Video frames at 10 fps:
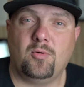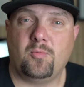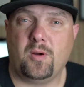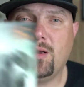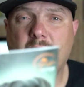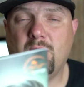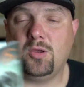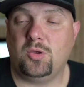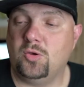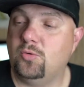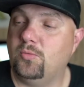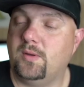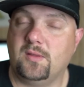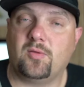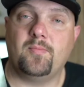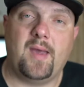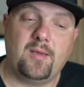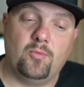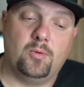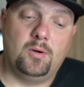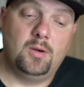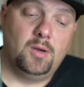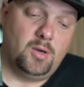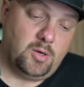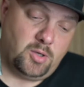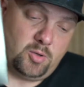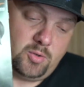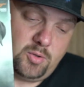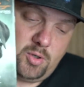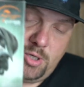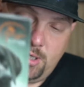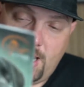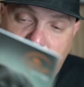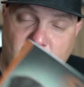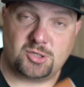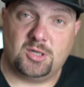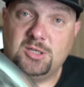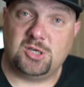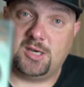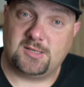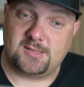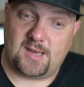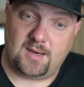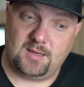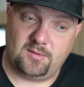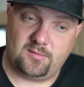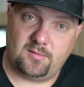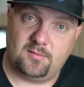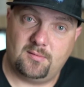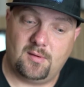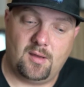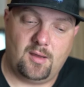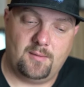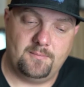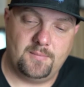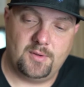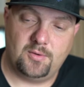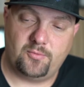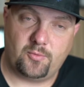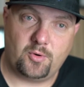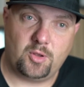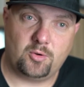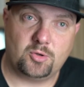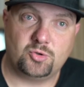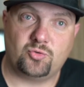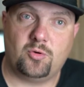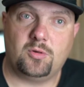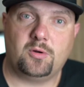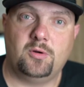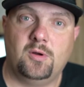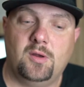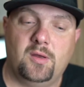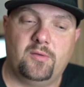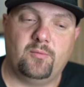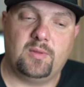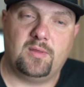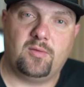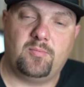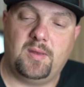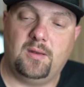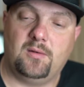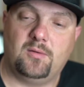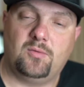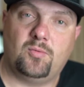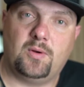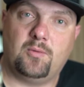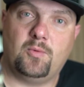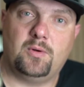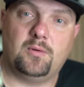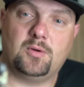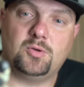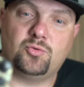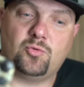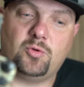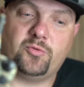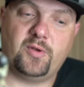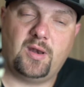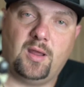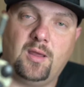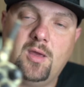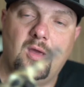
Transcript: where in this manual you could actually change settings for your controller, with this being 21 control setting.